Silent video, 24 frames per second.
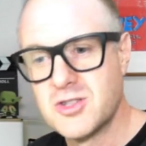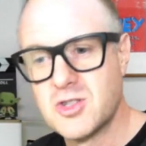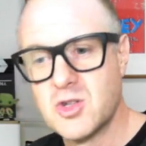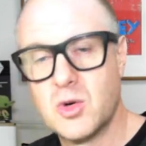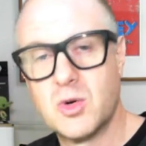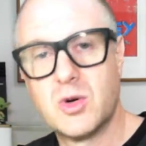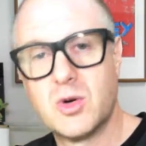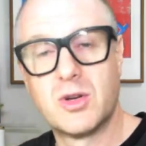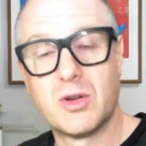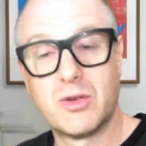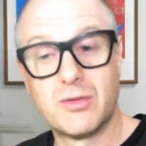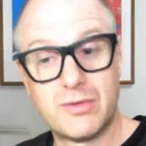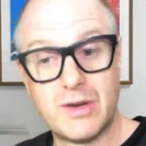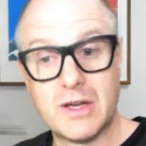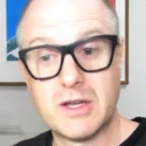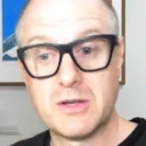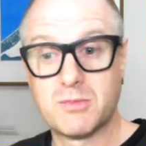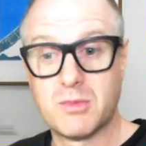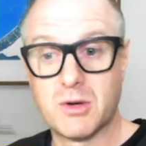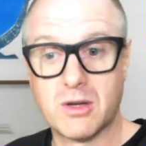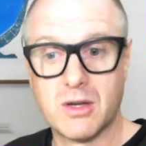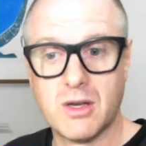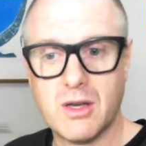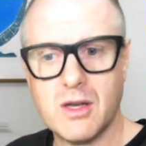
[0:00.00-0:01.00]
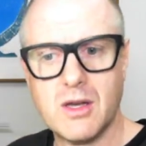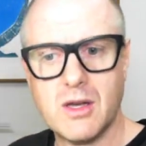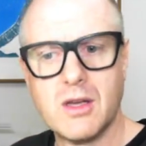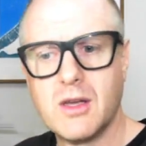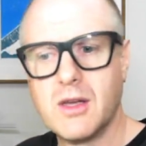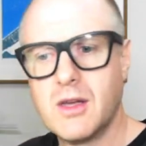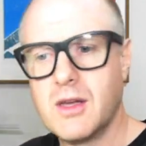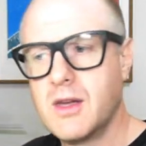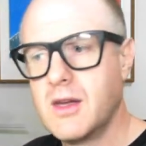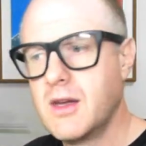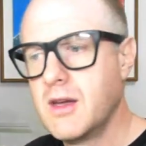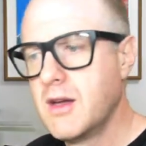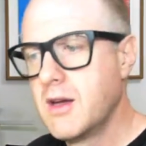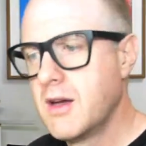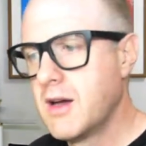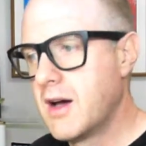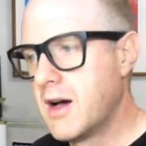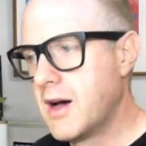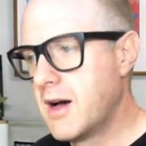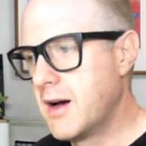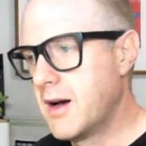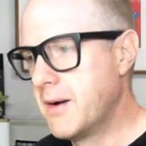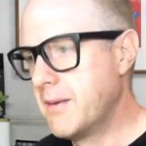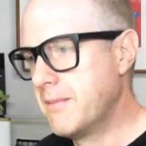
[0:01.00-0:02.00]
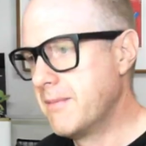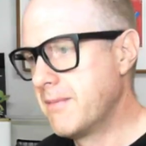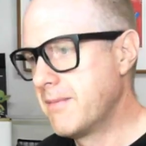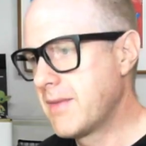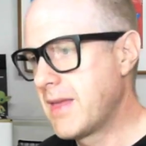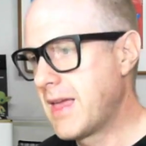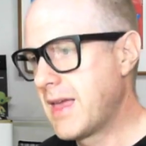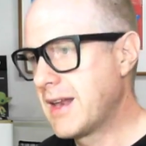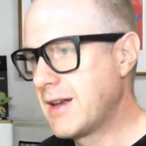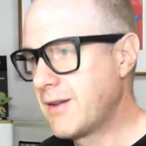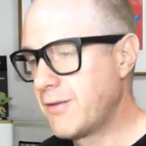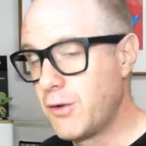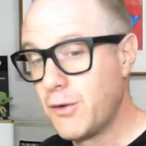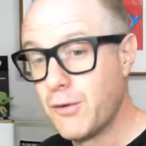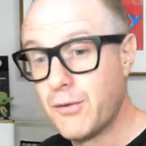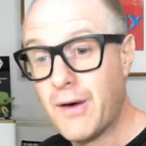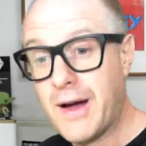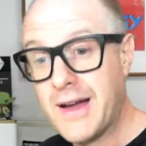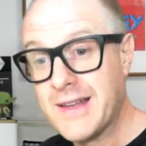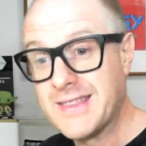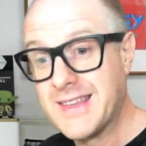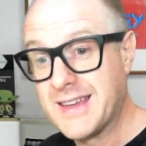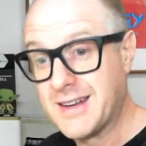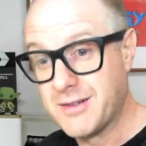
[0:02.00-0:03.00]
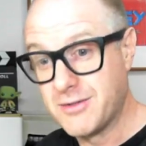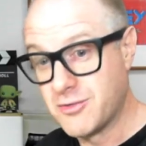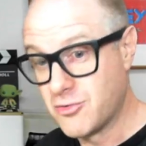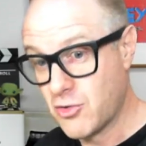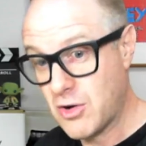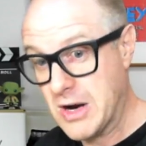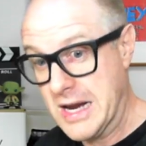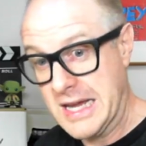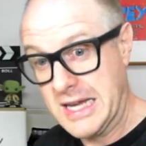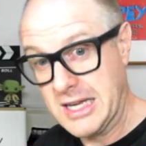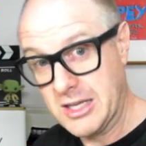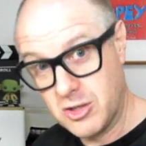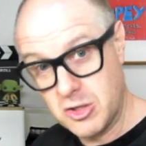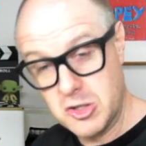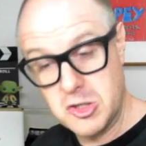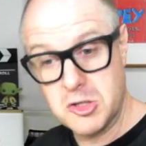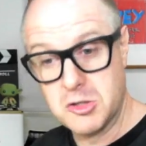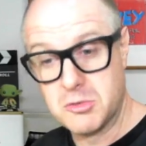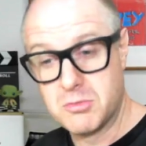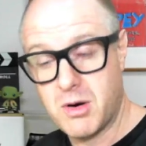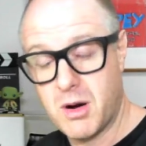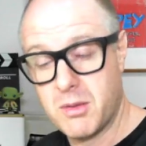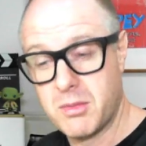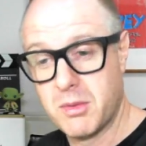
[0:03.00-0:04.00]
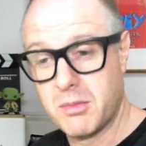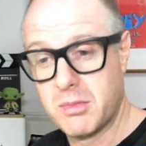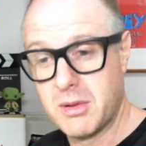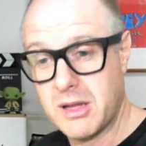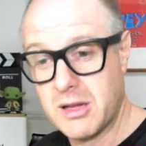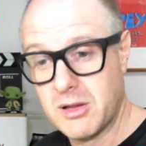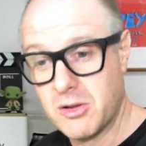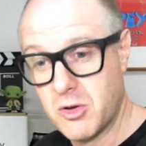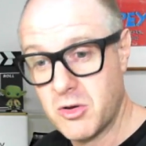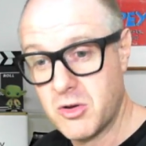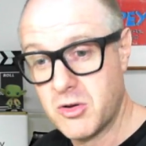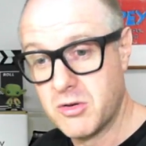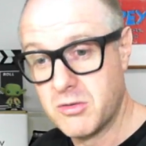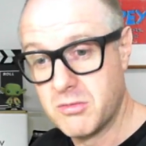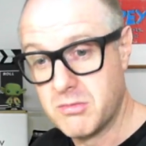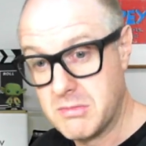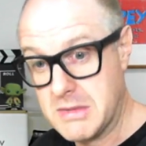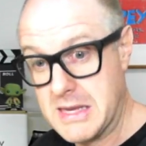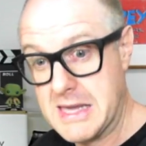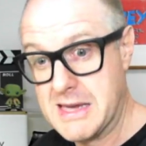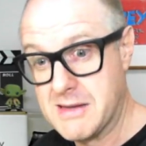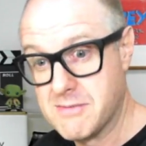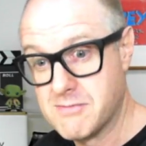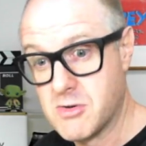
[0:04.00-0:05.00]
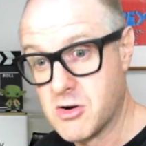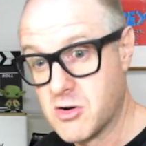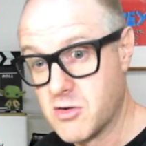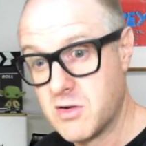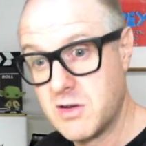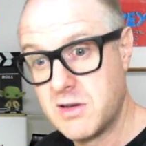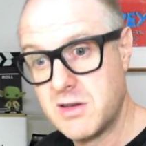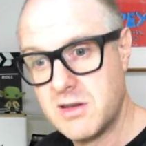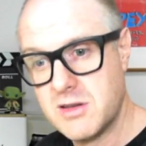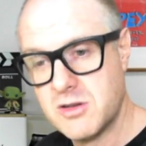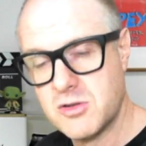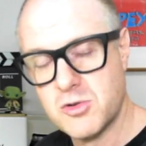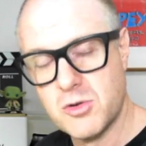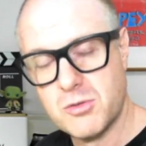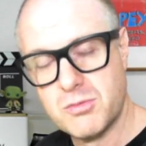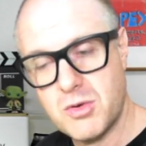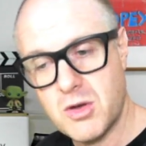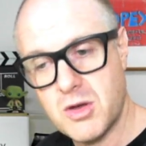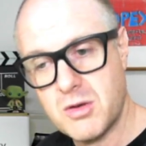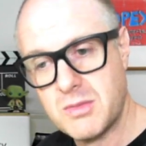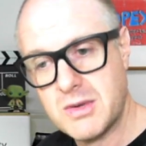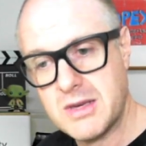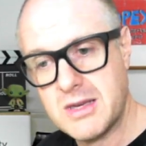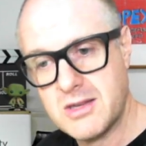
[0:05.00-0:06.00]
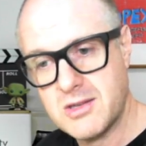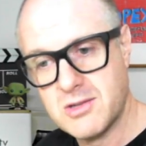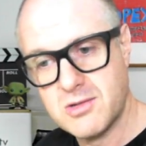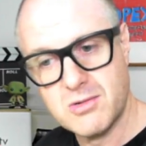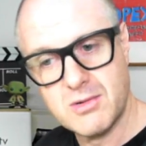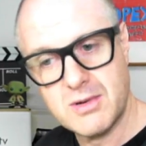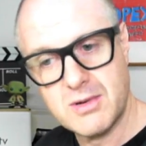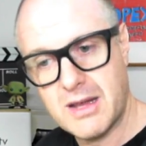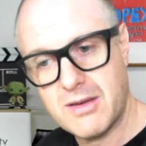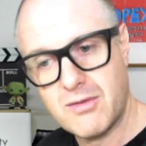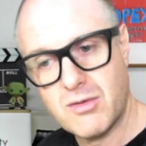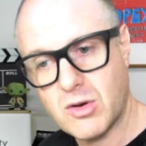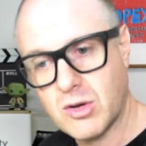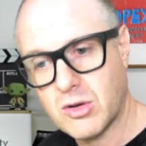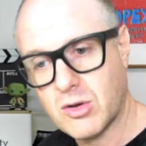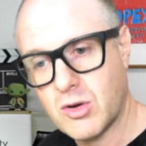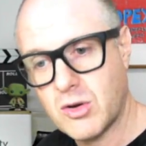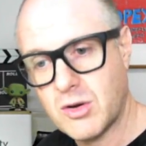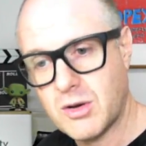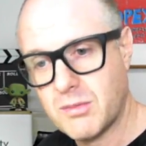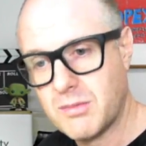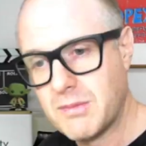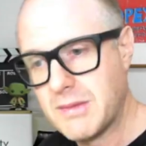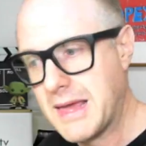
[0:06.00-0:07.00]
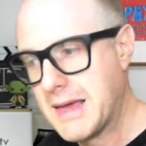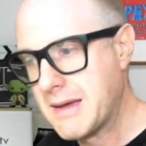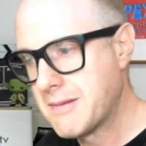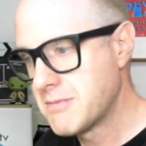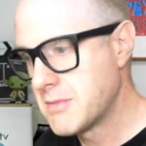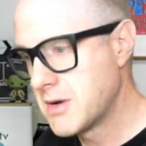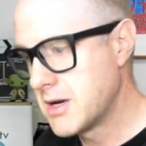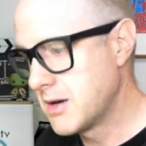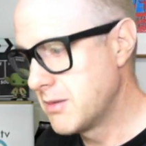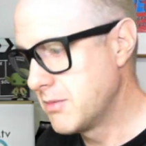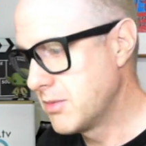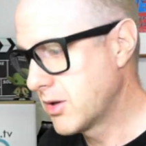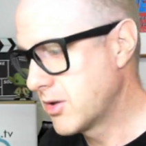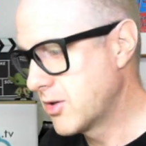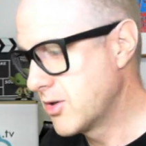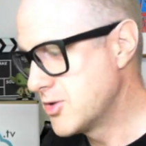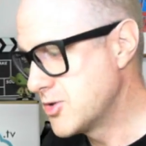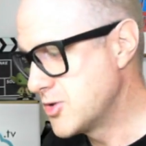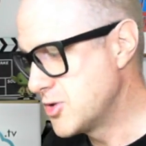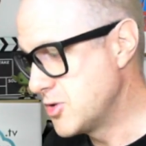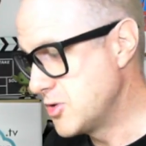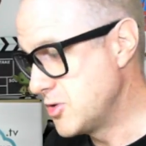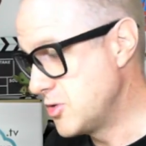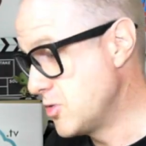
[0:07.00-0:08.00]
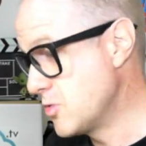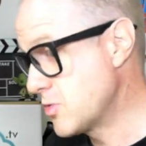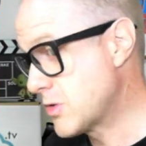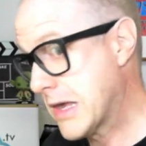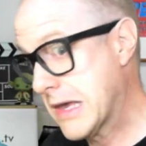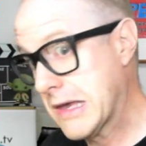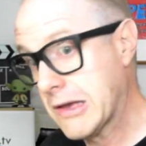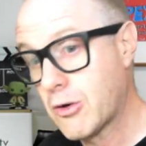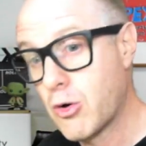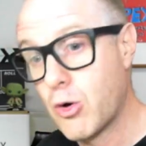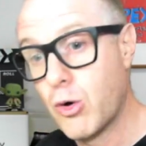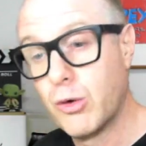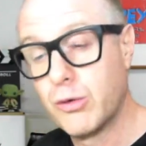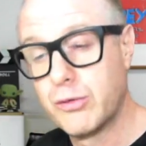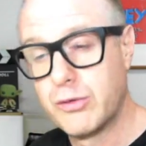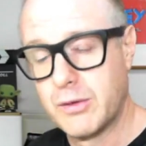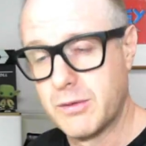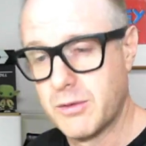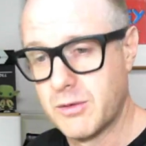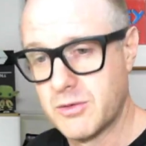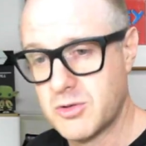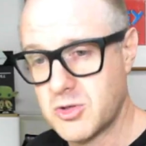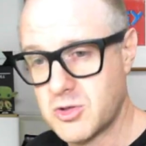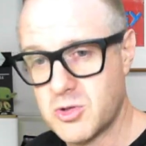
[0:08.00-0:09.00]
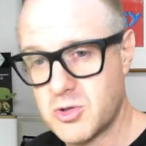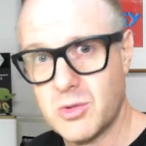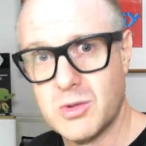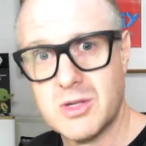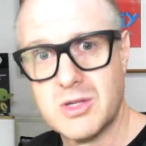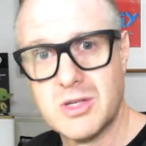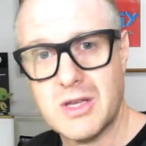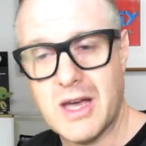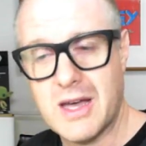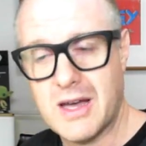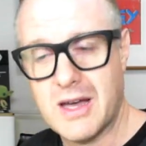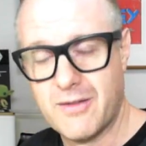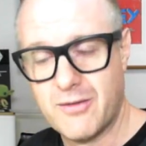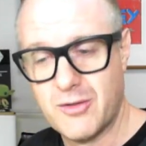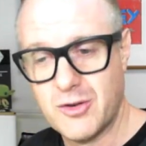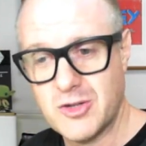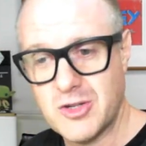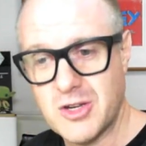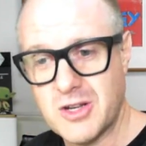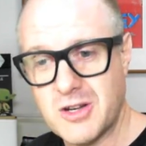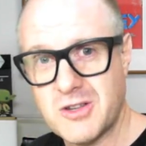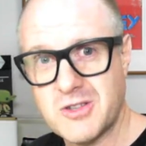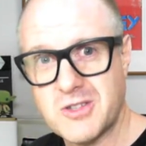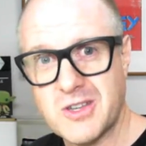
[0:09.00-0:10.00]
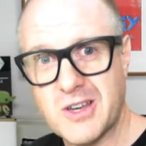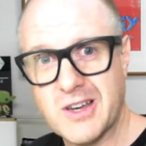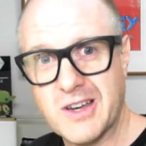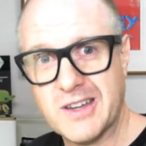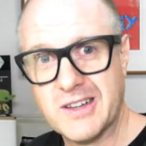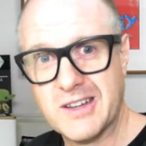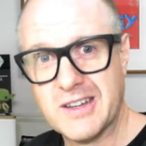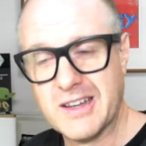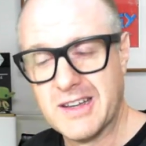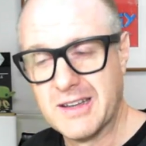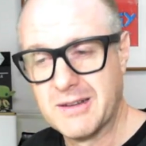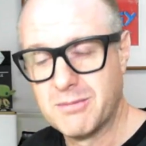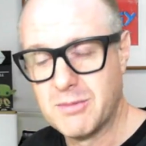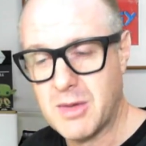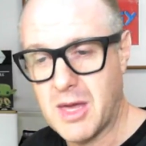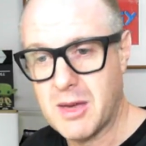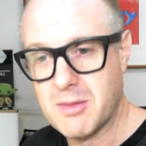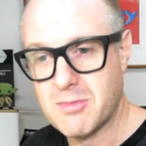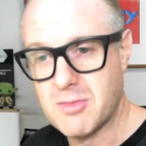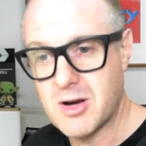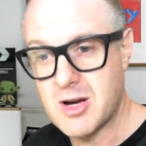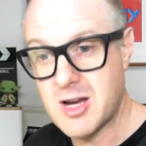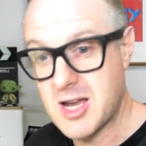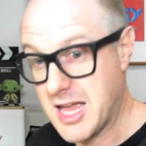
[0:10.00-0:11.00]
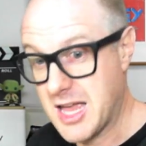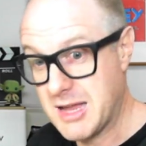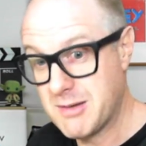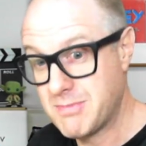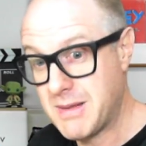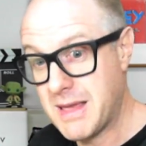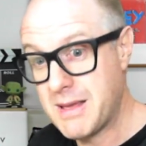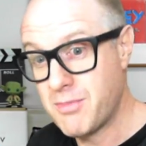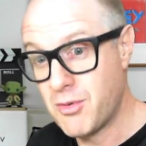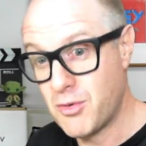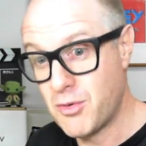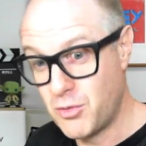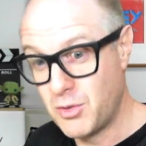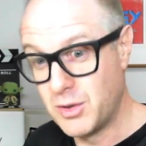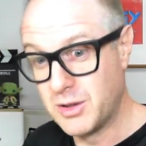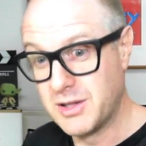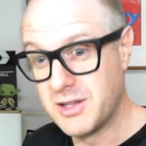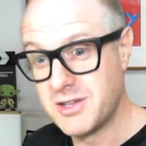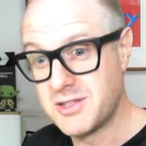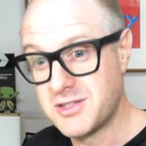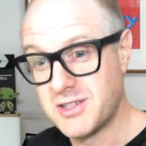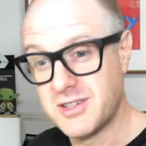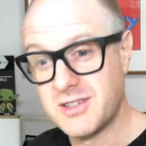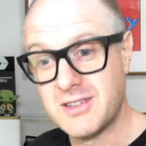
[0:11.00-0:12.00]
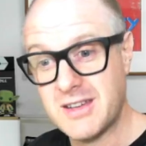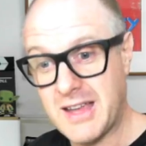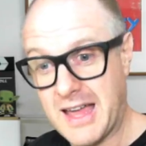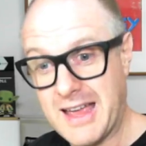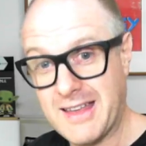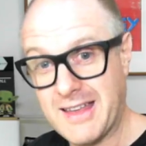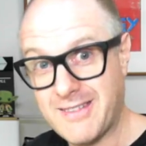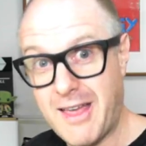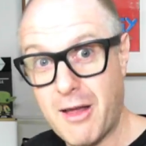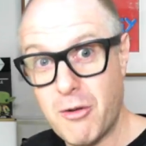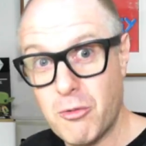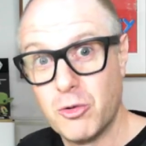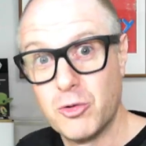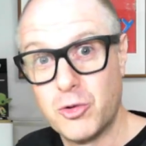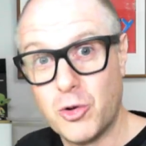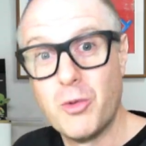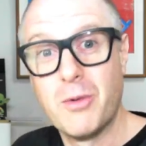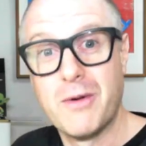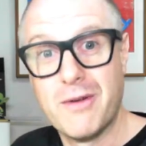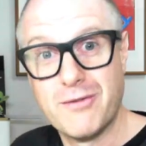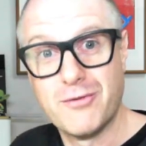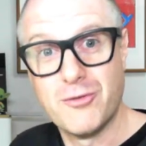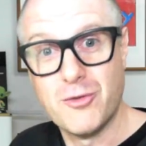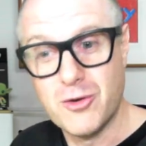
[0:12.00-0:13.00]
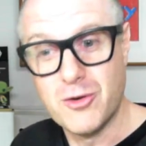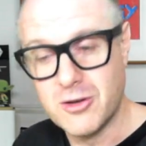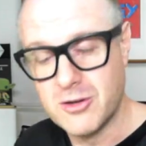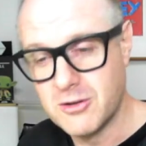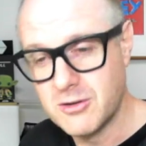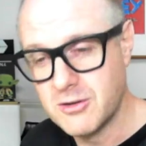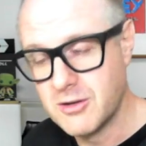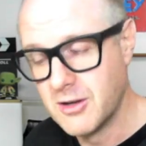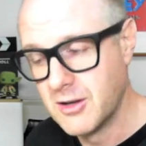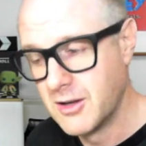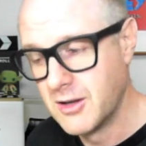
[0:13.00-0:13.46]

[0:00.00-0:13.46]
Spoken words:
so on Facebook? And if you find that a drag, you should probably learn Myanmarese or Burmese or whatever and go to Myanmar, because you can call for genocide in Myanmar and people will listen and they will do it for you.